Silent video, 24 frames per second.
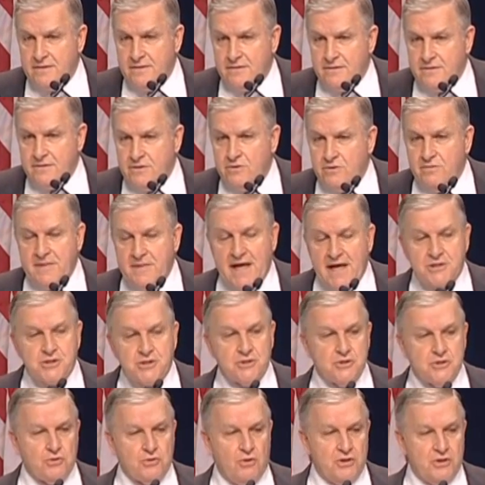You
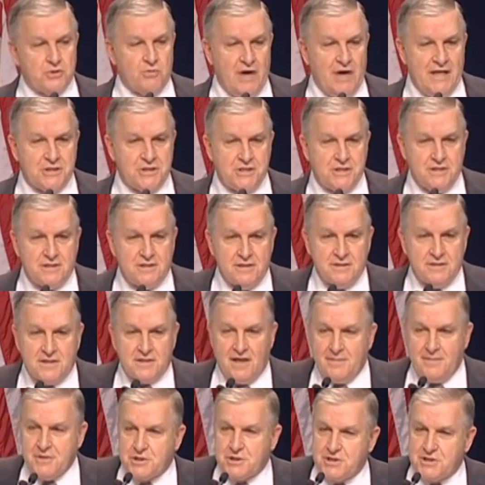imagine George Washington,
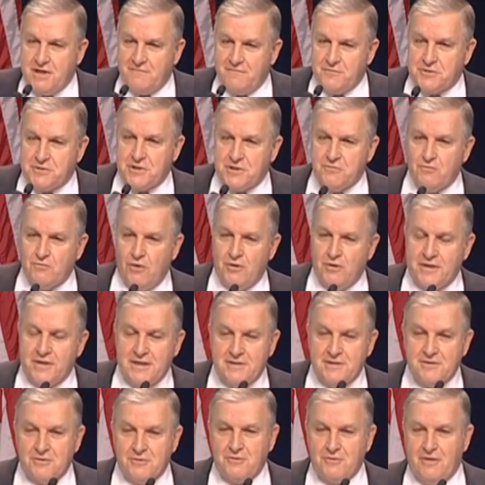Thomas Jefferson rolling
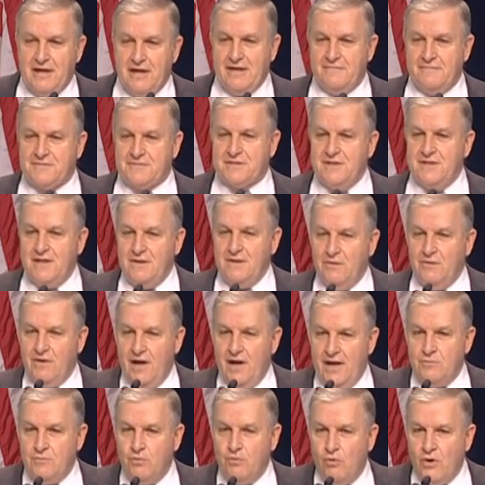in their graves,
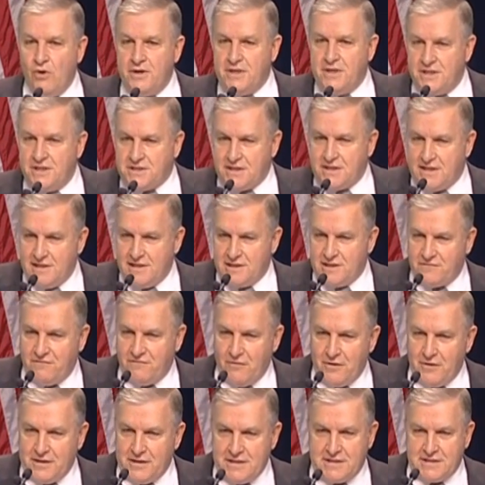had warned us against
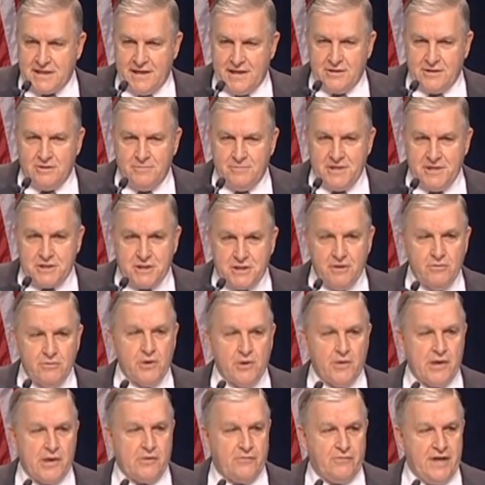foreign entanglements. Here we
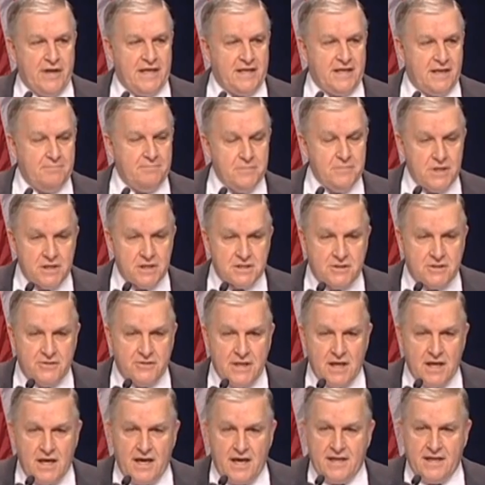were creating a military
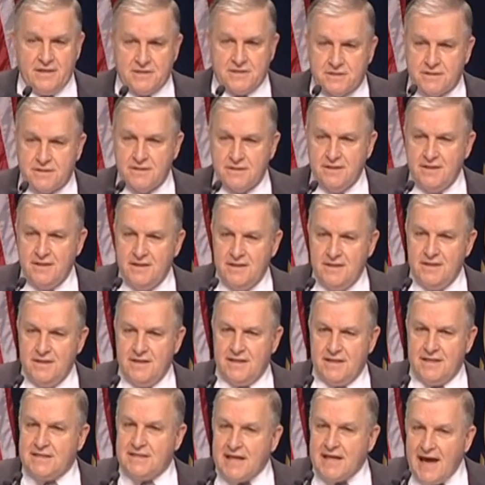alliance,
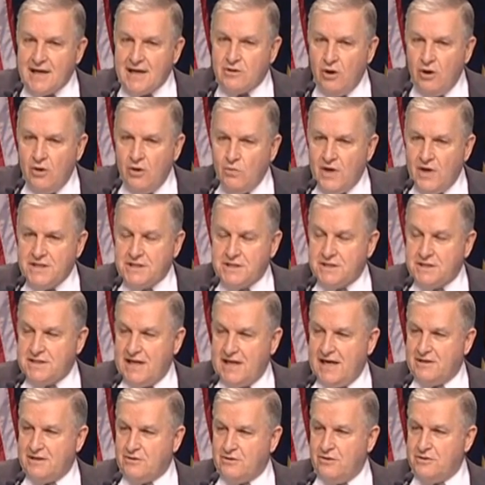an attack on one's
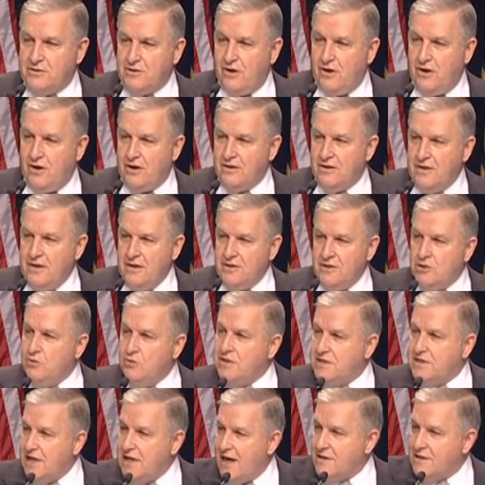attack on all. You
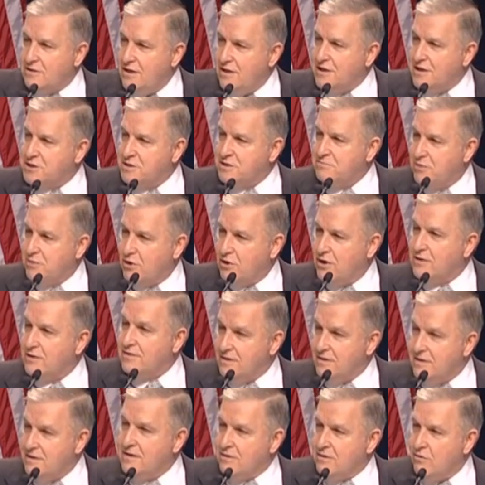attack Luxembourg,
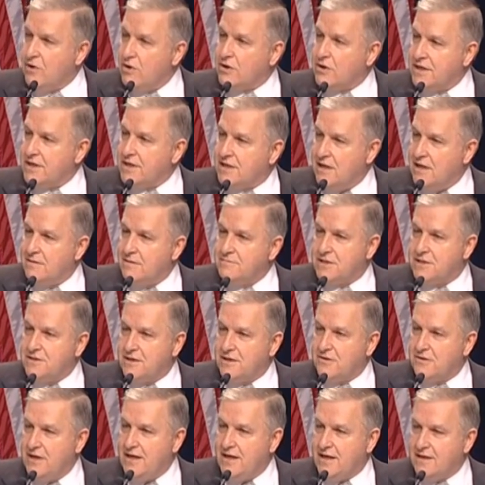we're going to come to
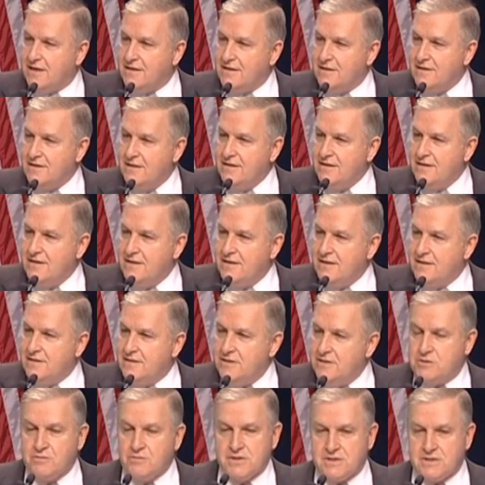their aid.
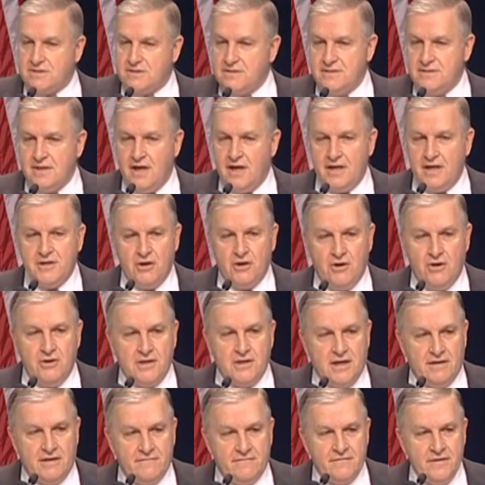This was unheard
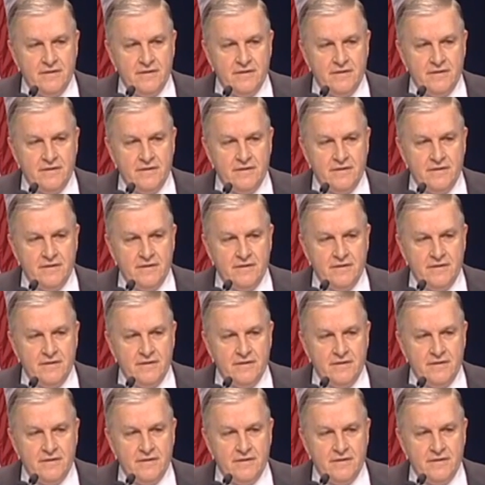of.